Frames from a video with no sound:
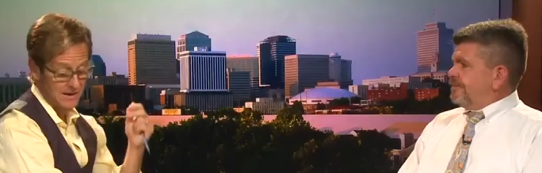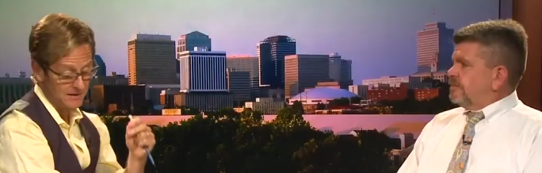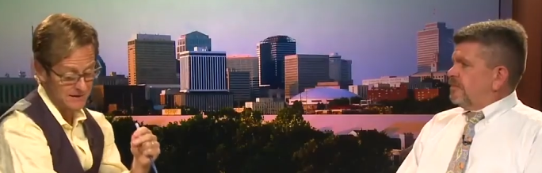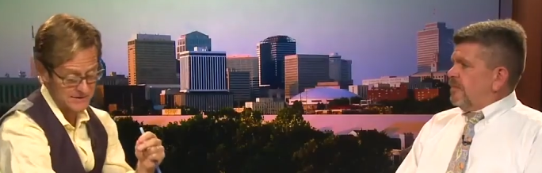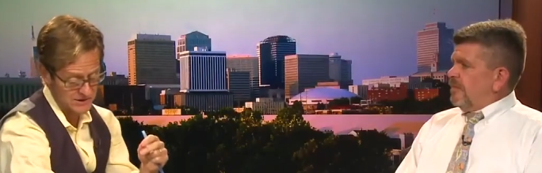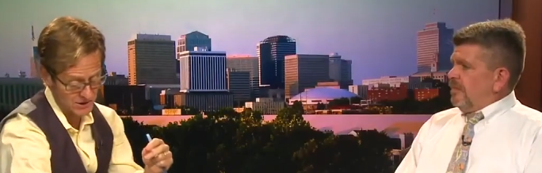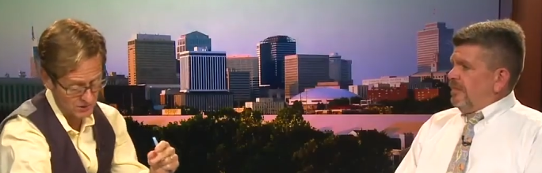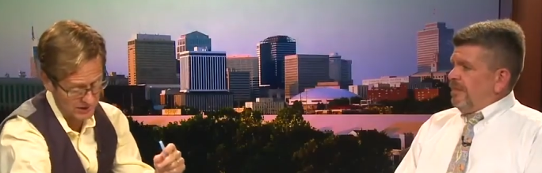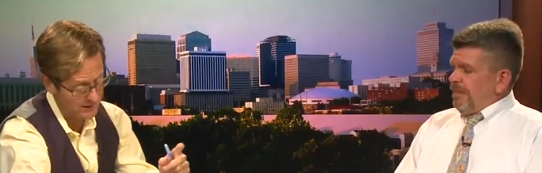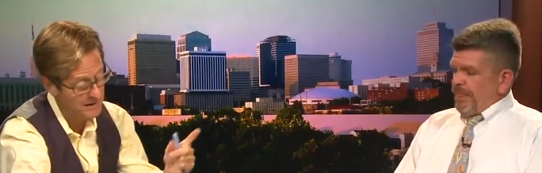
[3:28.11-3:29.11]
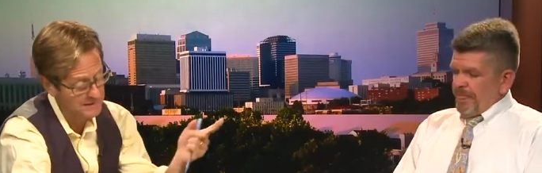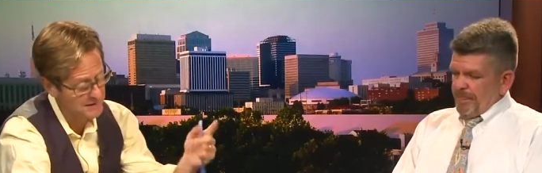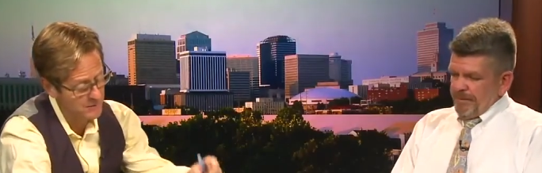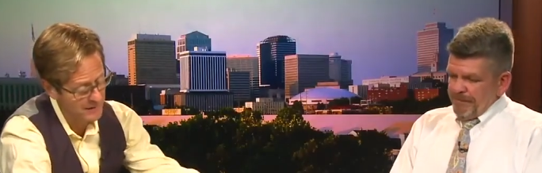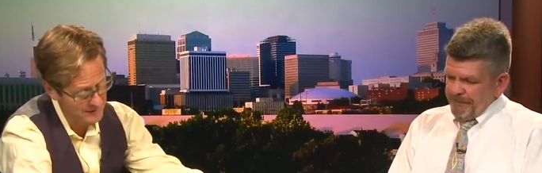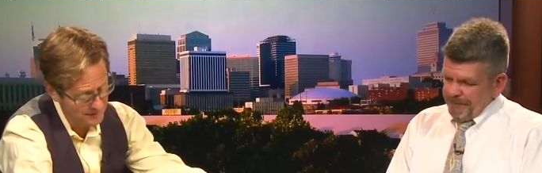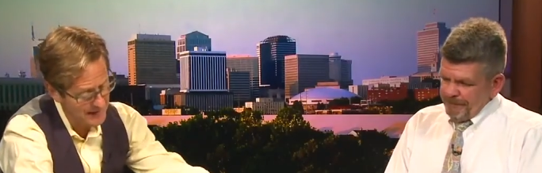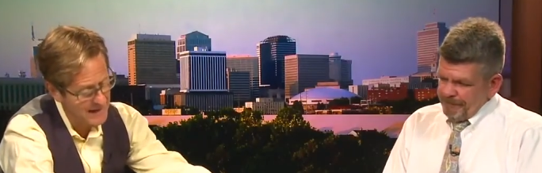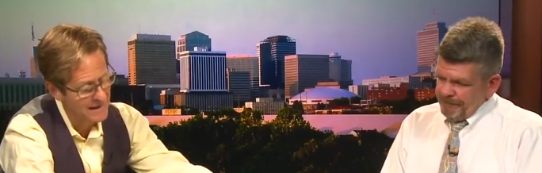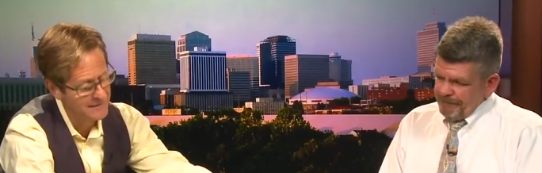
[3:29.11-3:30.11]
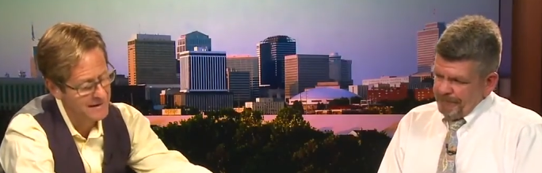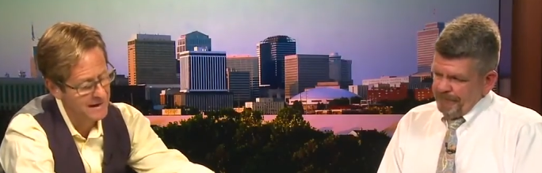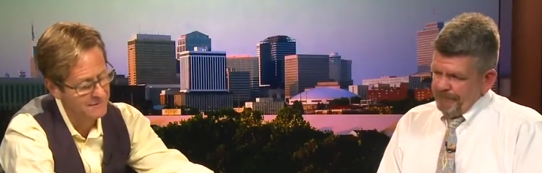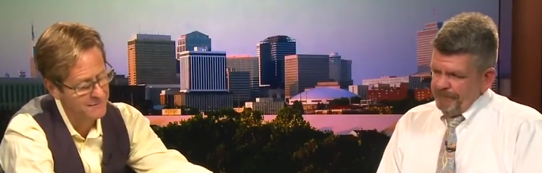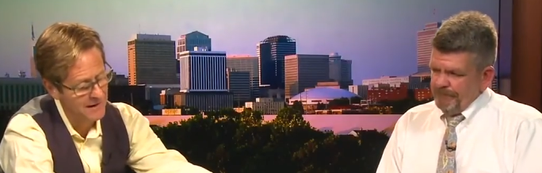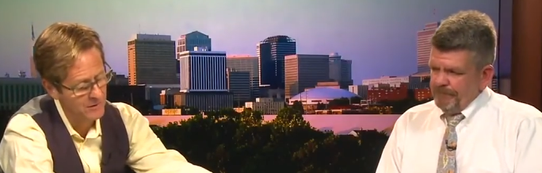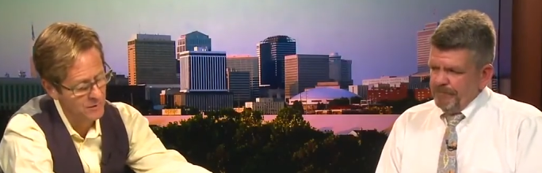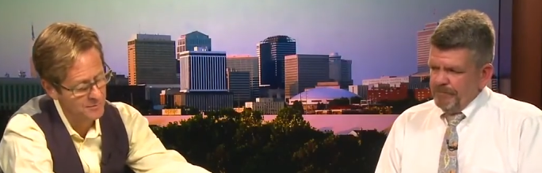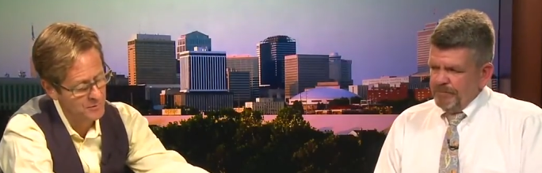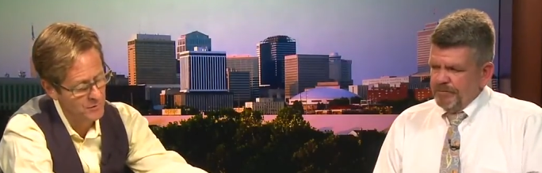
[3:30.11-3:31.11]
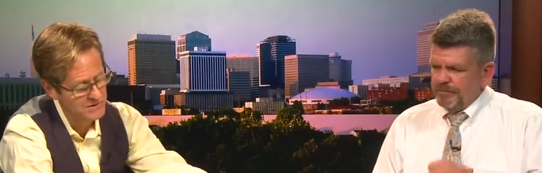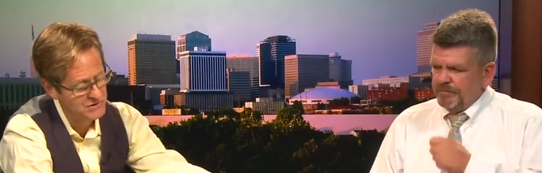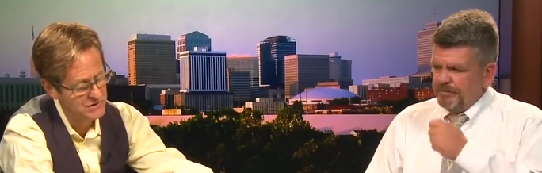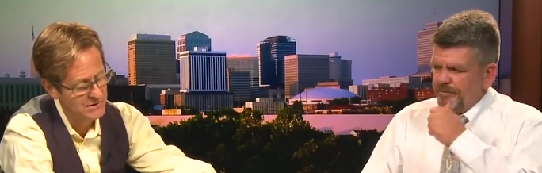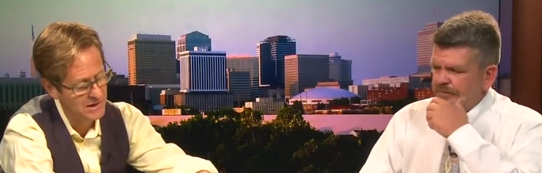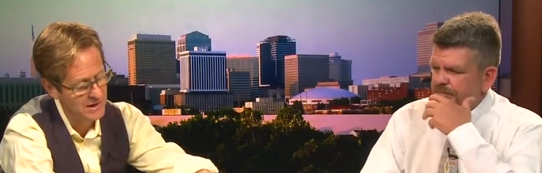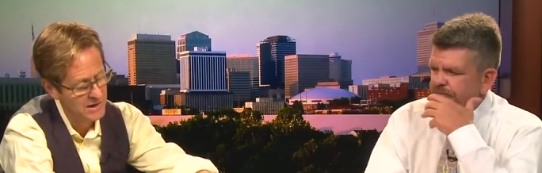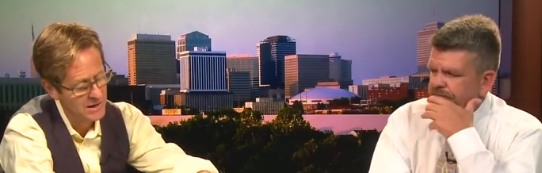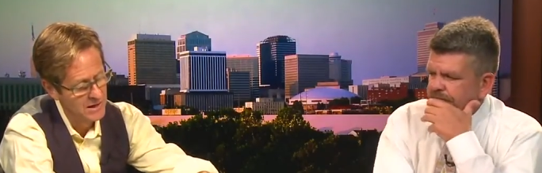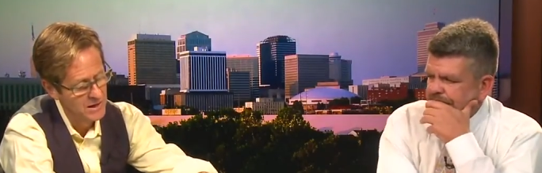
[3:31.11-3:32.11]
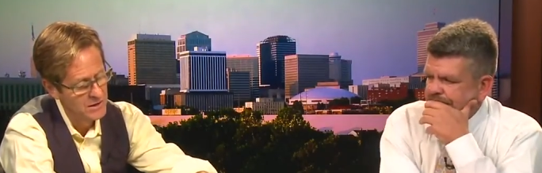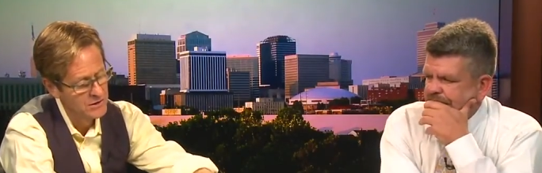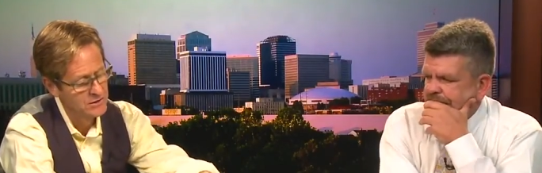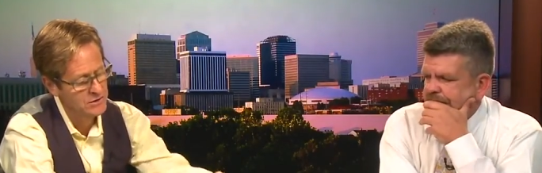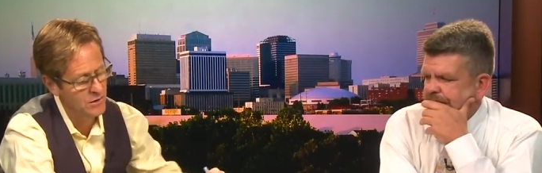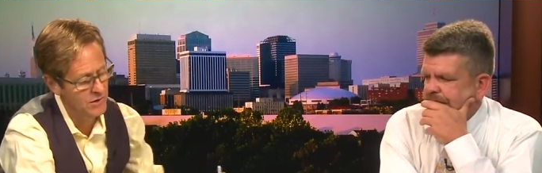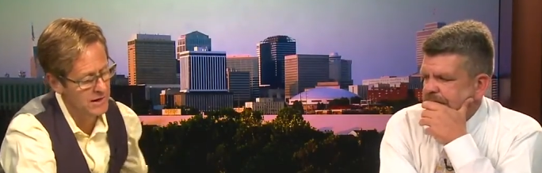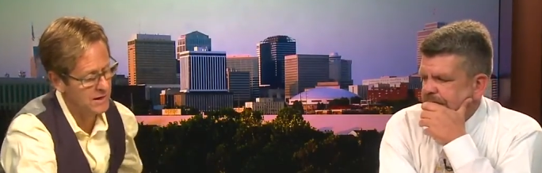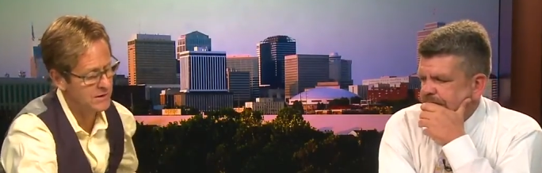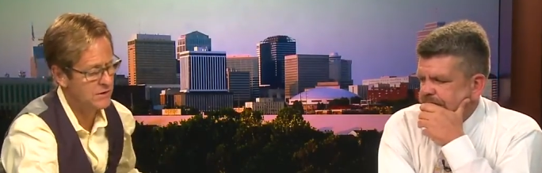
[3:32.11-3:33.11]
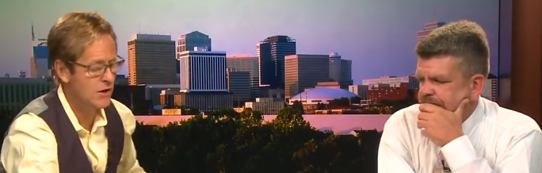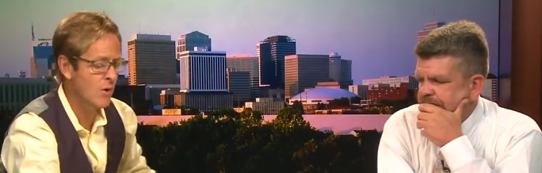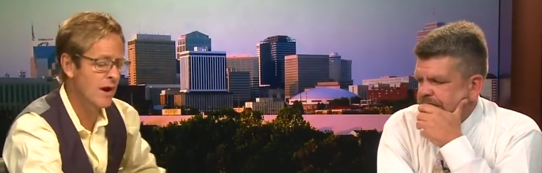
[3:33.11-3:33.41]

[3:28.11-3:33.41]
Speaker 1: Let's go. Uh, I think Raymond may have a uh, follow-up question. Uh, go, ah go